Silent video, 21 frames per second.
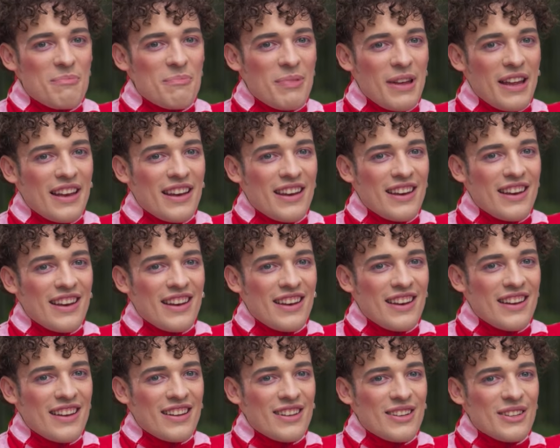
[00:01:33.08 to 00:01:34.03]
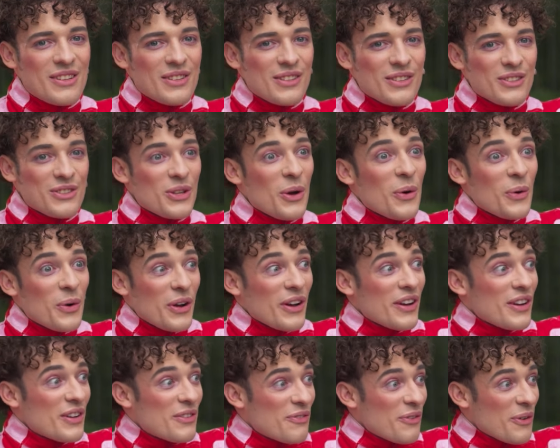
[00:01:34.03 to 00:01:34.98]
been so
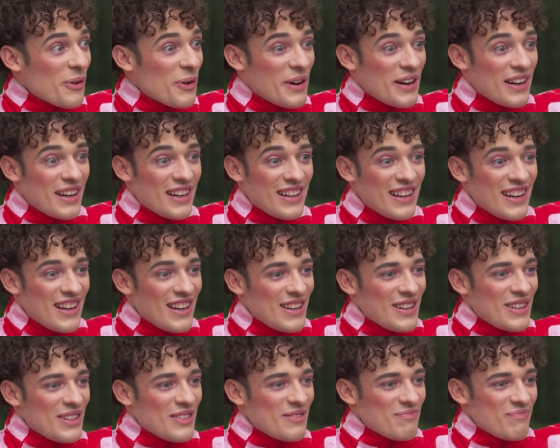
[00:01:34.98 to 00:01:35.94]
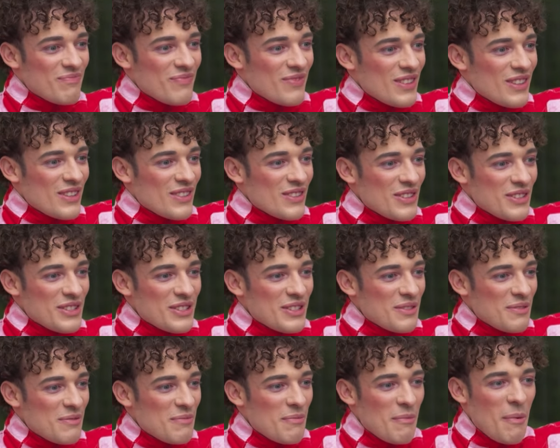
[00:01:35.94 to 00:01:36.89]
good for just